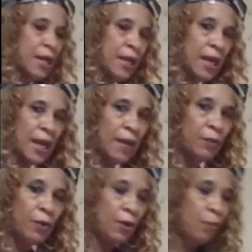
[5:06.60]

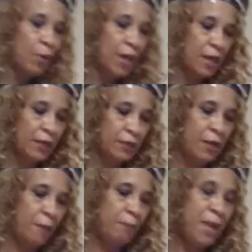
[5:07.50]
And when I
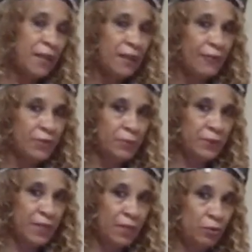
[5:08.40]
come back after the
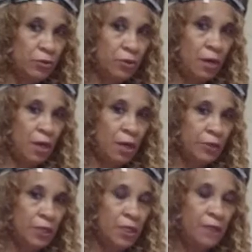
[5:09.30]
potatoes are
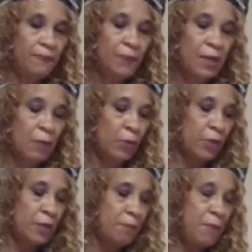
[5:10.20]
done, I'm going
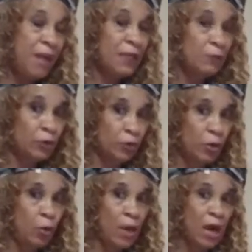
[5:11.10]
to come back and I'm going to show
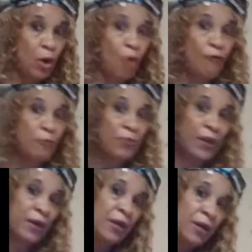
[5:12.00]
you where I go from
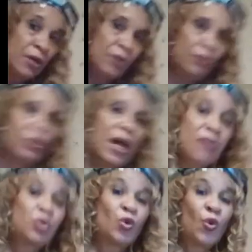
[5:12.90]
there. You
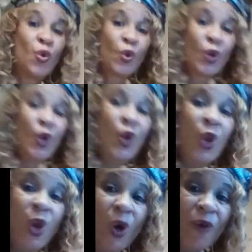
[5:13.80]
guys are going to
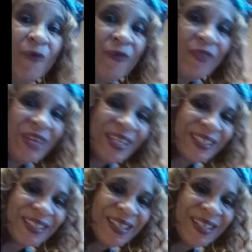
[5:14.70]
love it.